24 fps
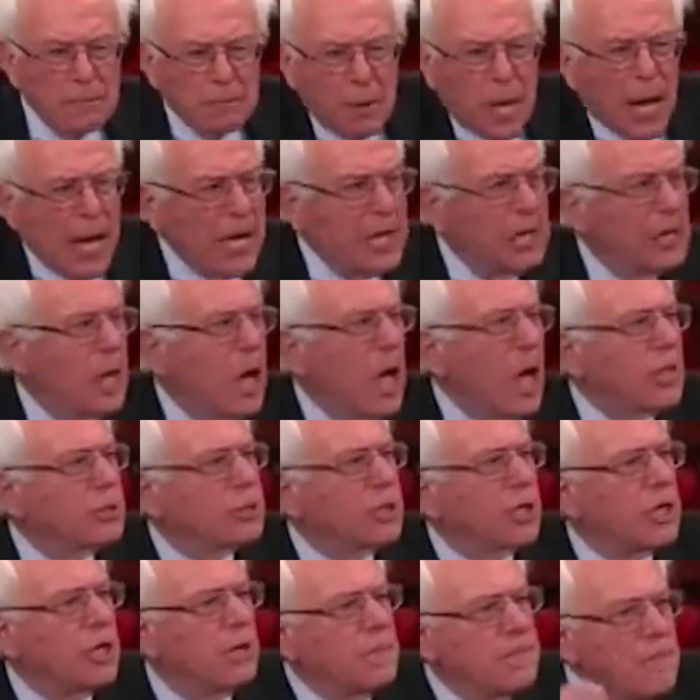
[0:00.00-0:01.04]
By and
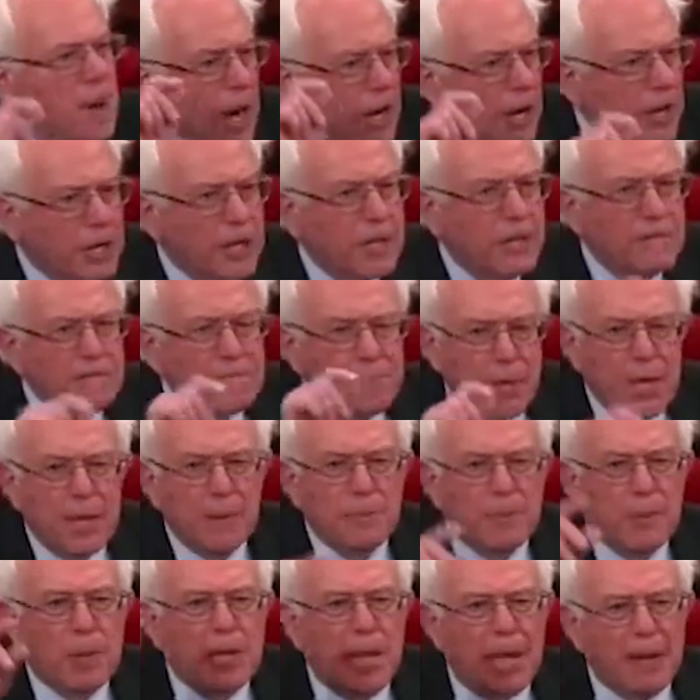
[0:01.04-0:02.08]
large, the American
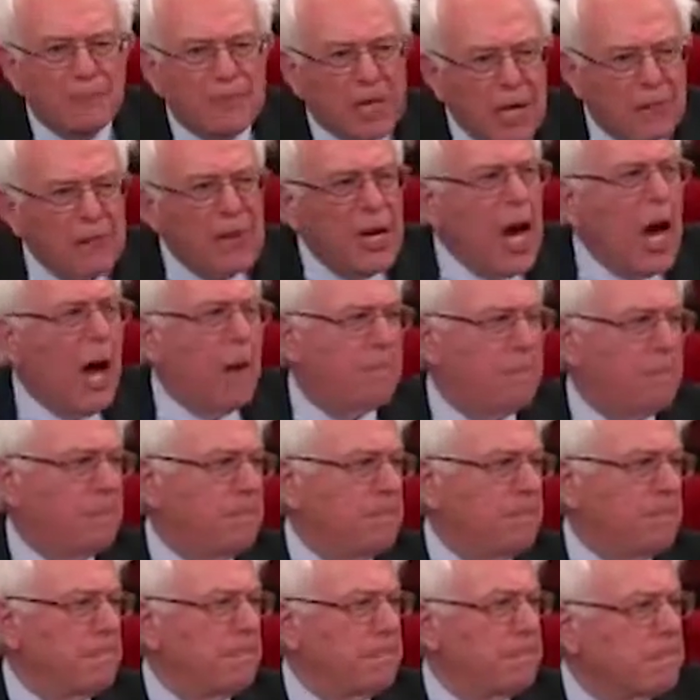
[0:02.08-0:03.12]
people have given
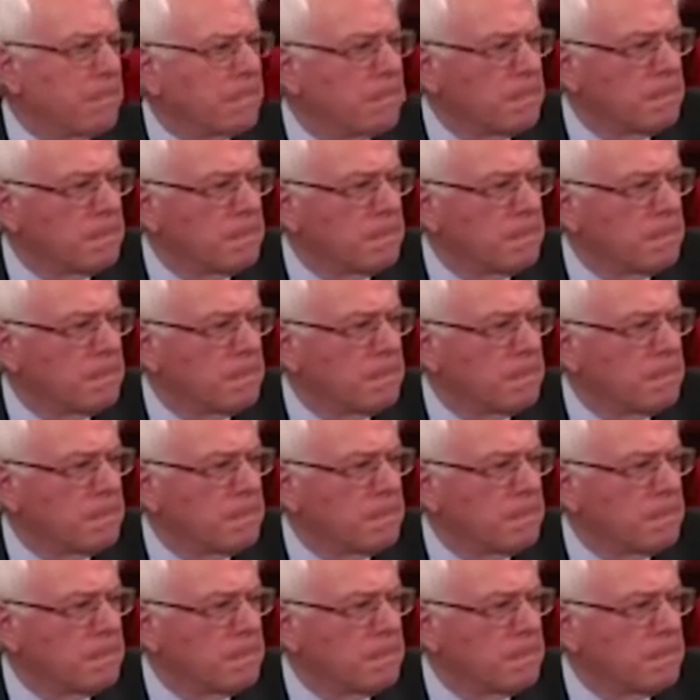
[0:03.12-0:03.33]
up